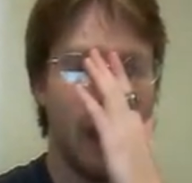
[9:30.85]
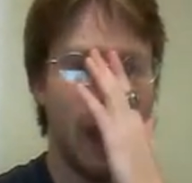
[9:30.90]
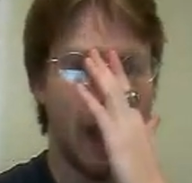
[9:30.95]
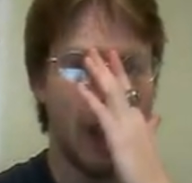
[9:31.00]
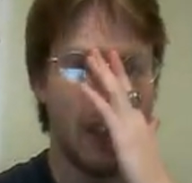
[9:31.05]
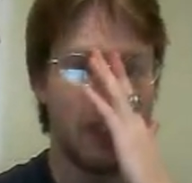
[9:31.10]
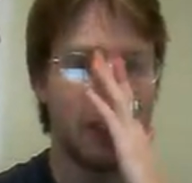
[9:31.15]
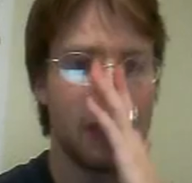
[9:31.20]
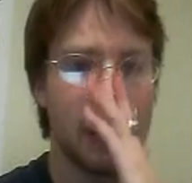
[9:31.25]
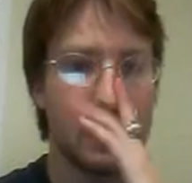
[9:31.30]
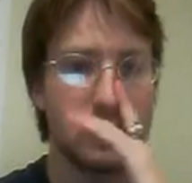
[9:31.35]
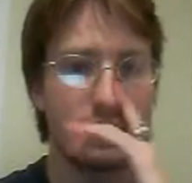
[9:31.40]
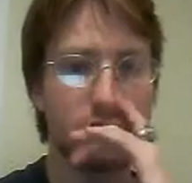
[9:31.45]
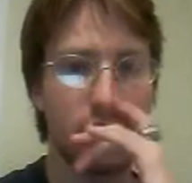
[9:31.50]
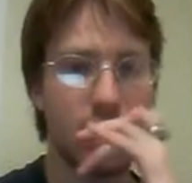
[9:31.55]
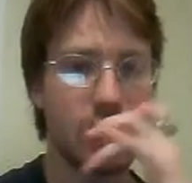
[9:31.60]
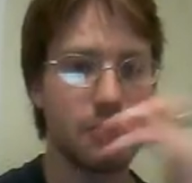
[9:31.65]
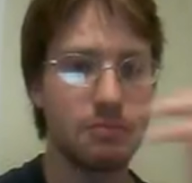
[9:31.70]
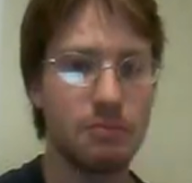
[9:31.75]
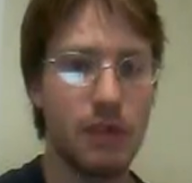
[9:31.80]
8th
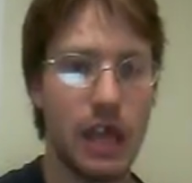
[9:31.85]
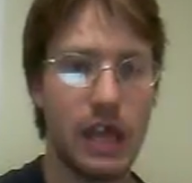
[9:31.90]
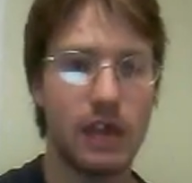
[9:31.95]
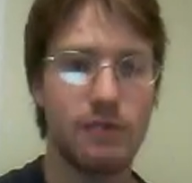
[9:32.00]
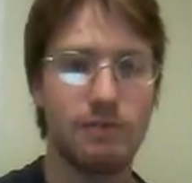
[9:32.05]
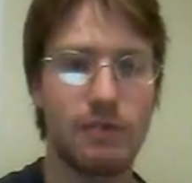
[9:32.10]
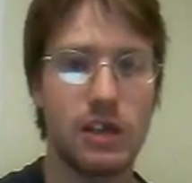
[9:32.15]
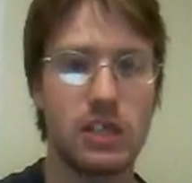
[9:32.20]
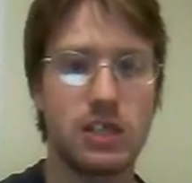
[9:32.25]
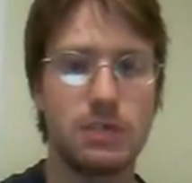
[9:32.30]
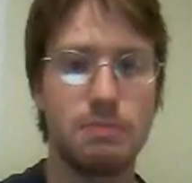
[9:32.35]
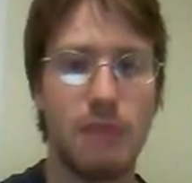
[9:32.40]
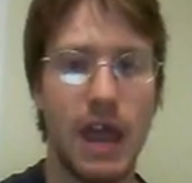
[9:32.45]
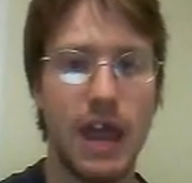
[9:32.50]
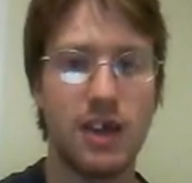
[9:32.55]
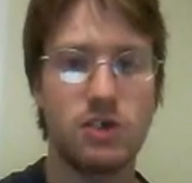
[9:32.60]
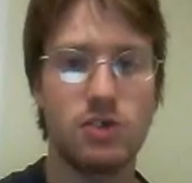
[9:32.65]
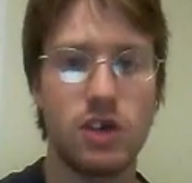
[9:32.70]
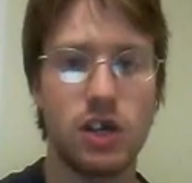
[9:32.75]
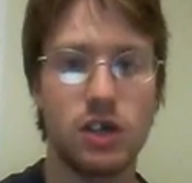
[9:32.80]
District, Mike
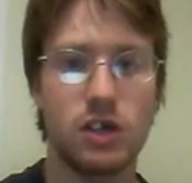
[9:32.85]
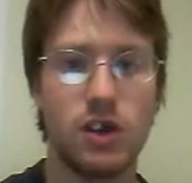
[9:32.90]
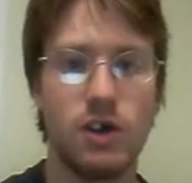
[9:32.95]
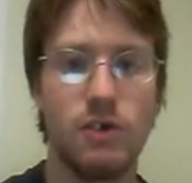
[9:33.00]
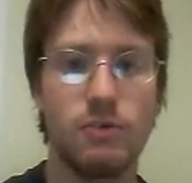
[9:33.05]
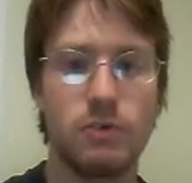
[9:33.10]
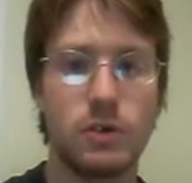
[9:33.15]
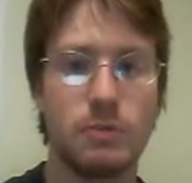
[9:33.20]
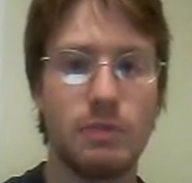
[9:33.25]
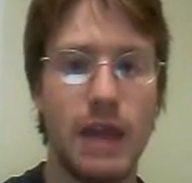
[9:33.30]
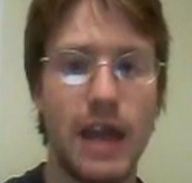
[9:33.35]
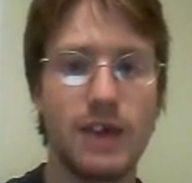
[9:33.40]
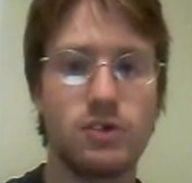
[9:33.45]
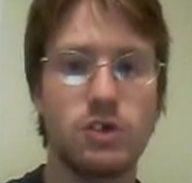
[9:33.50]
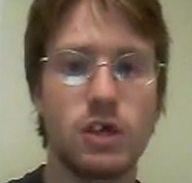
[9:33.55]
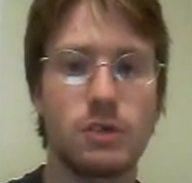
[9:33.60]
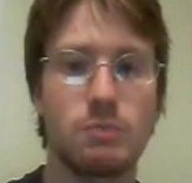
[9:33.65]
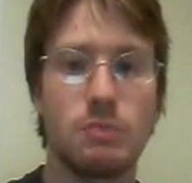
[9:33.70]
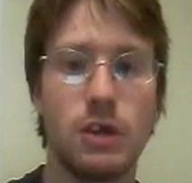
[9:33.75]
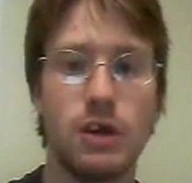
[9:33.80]
Fitzpatrick over
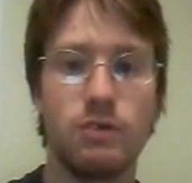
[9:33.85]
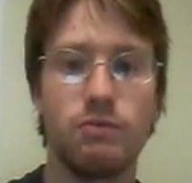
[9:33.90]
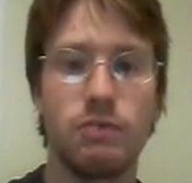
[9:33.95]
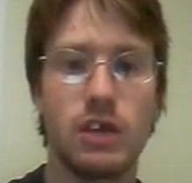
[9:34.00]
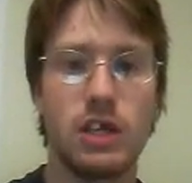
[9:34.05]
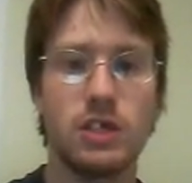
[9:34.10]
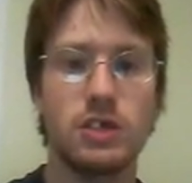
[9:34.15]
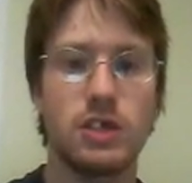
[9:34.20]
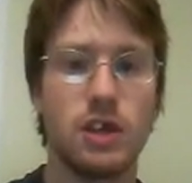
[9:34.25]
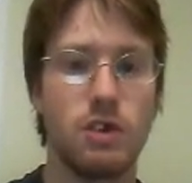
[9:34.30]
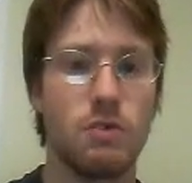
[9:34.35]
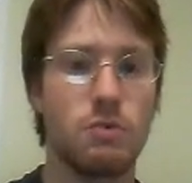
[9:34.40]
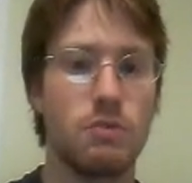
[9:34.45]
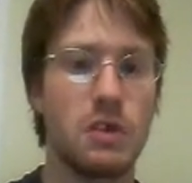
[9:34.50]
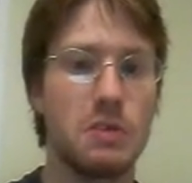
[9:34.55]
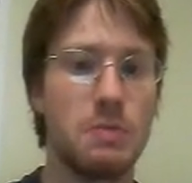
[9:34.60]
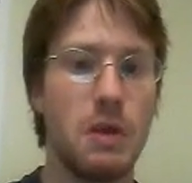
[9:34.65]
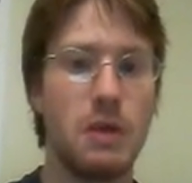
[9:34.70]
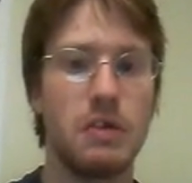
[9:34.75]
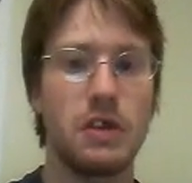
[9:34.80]
Patrick Murphy, so
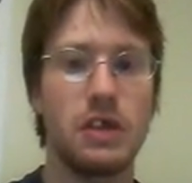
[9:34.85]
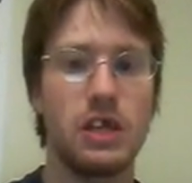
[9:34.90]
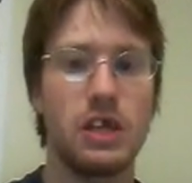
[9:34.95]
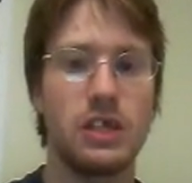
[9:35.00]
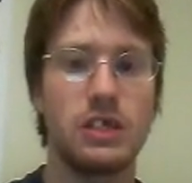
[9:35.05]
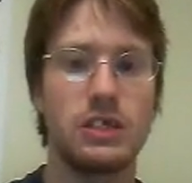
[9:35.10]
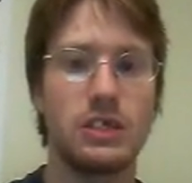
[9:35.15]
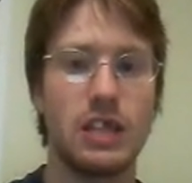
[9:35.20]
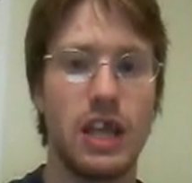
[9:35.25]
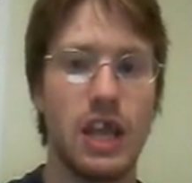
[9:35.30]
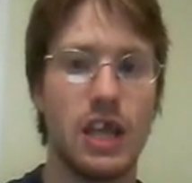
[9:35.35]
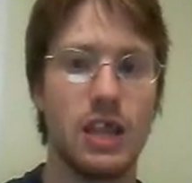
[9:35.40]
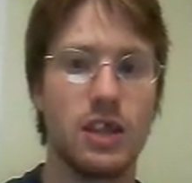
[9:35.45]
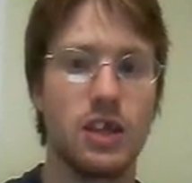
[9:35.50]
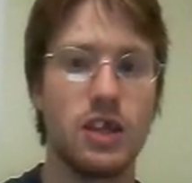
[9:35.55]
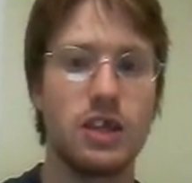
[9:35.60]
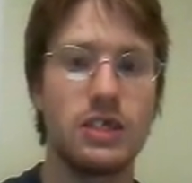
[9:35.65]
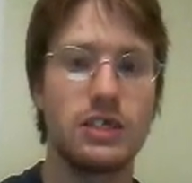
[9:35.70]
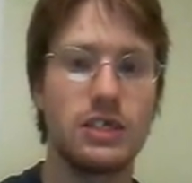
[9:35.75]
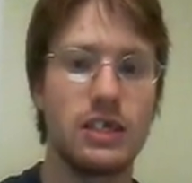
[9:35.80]
Republicans
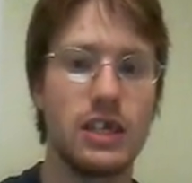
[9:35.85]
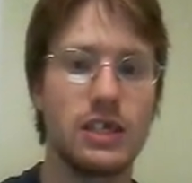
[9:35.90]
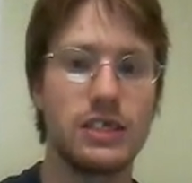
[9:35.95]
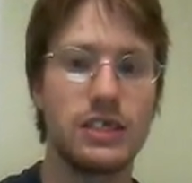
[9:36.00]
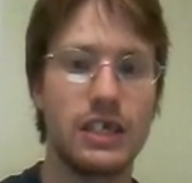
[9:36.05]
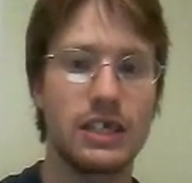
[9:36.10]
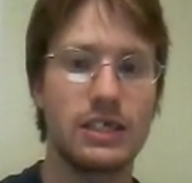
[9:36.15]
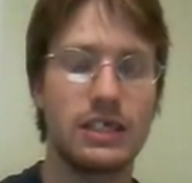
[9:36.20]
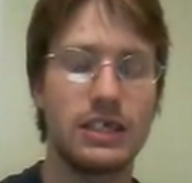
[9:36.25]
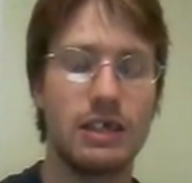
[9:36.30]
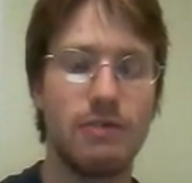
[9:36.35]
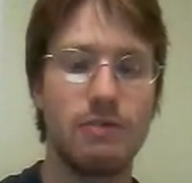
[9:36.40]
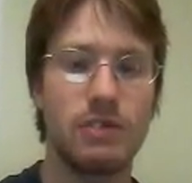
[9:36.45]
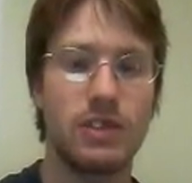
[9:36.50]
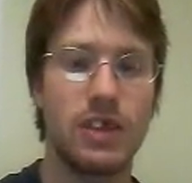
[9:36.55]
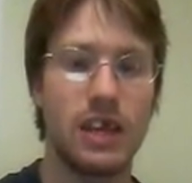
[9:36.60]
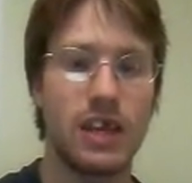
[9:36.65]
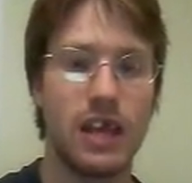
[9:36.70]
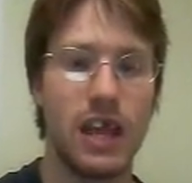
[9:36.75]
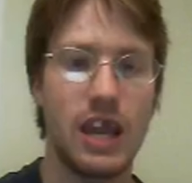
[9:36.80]
in the 6th,
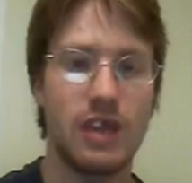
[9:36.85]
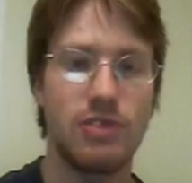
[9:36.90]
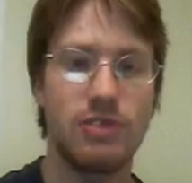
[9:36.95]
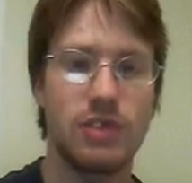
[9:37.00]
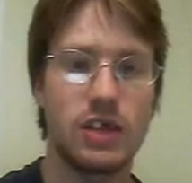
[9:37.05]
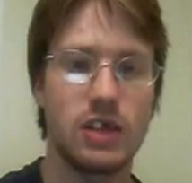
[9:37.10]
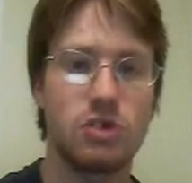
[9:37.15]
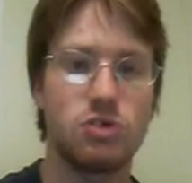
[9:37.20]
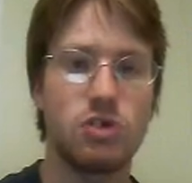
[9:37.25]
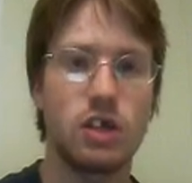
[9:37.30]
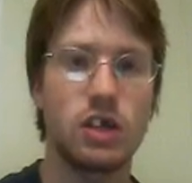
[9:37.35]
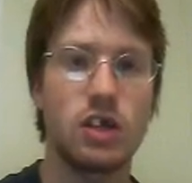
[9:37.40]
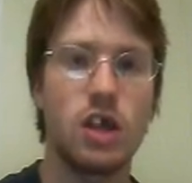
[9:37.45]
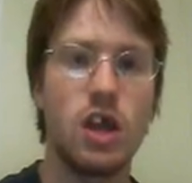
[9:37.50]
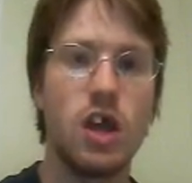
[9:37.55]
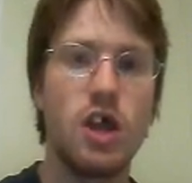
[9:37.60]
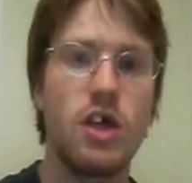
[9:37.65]
7th, and 8th District.